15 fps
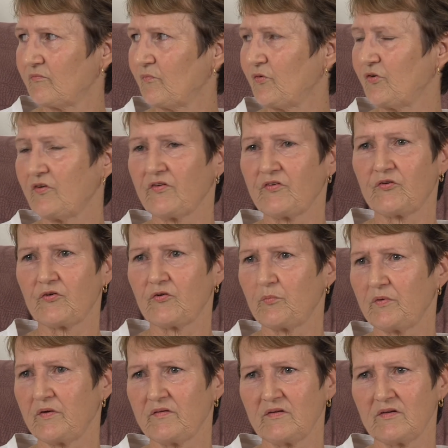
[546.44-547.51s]
we're just too
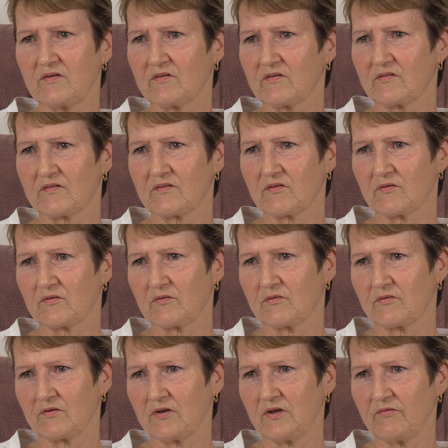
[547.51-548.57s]
busy just to
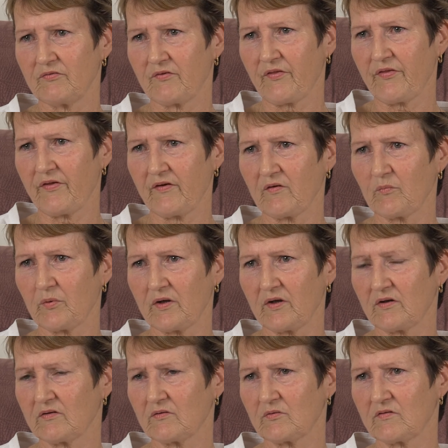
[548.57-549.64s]
even think
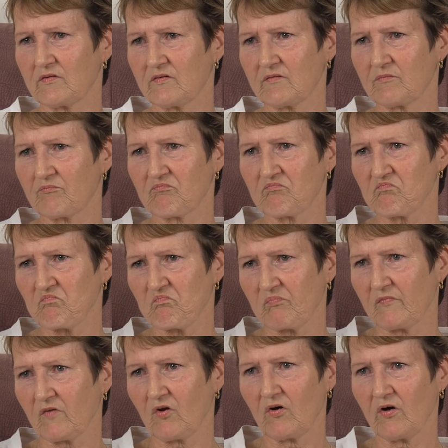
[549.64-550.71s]
about it. We just
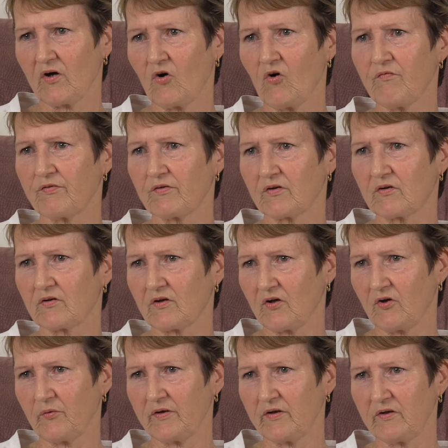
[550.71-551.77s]
often
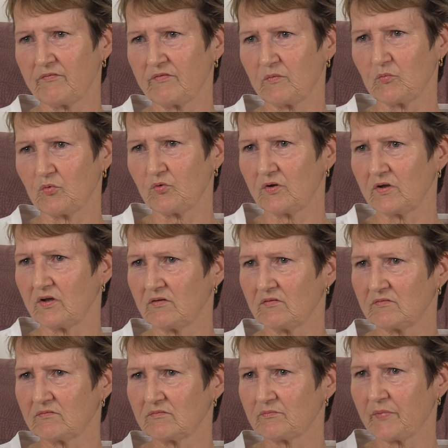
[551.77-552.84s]
go in every morning,
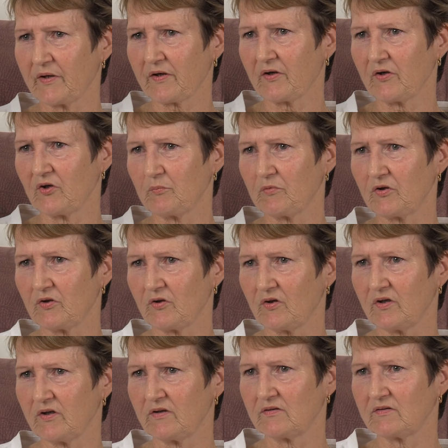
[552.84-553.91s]
back home at
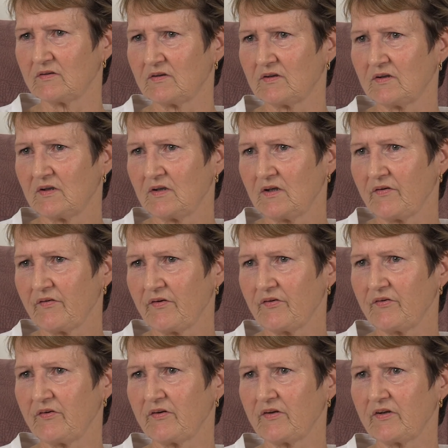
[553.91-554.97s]
night. You
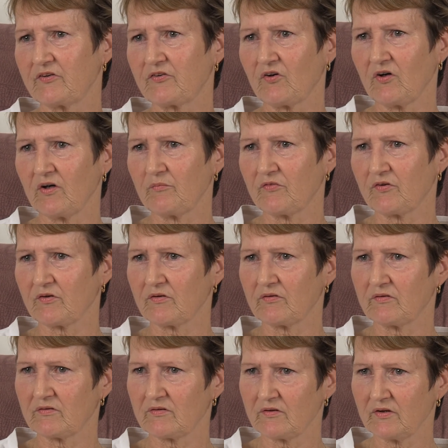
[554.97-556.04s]
didn't get time to
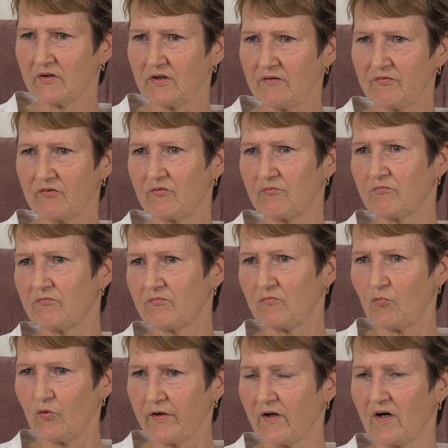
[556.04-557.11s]
even
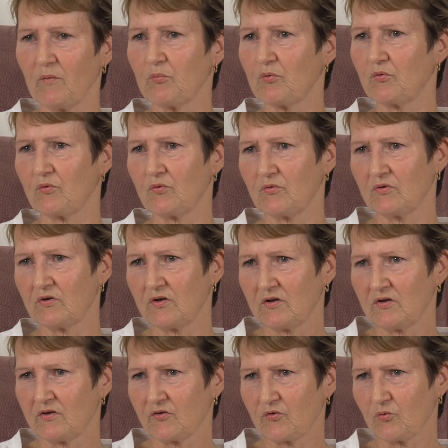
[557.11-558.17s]
ring up or
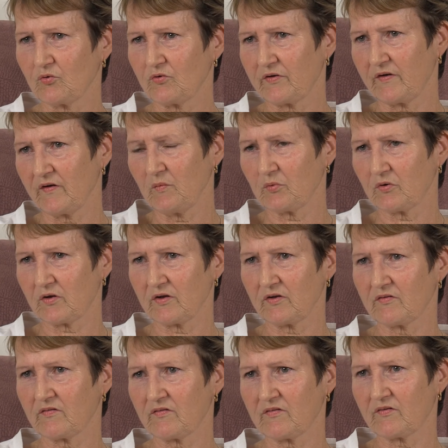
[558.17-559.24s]
talk to anybody,
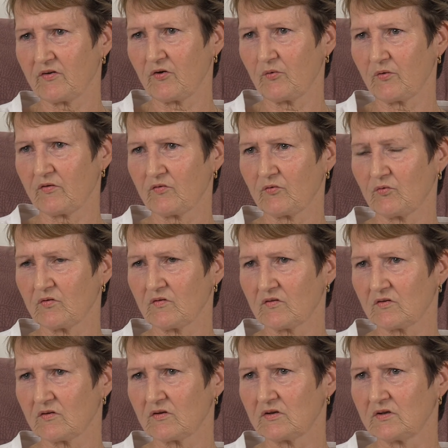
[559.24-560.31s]
just so
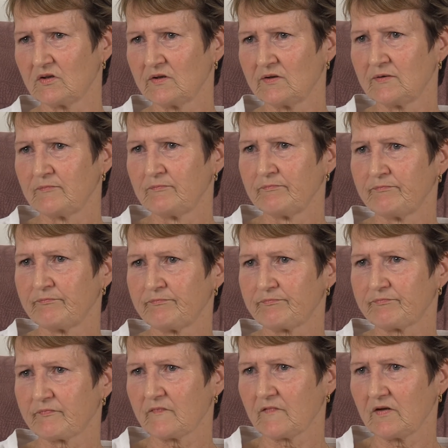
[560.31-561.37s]
exhausted.
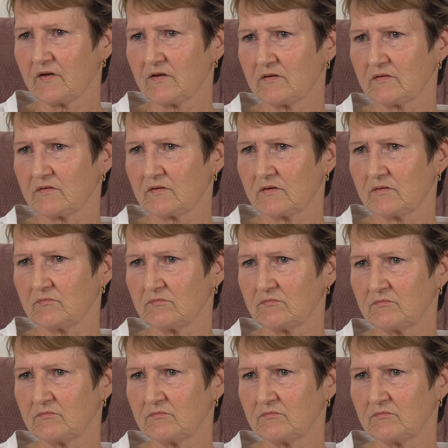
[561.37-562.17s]
And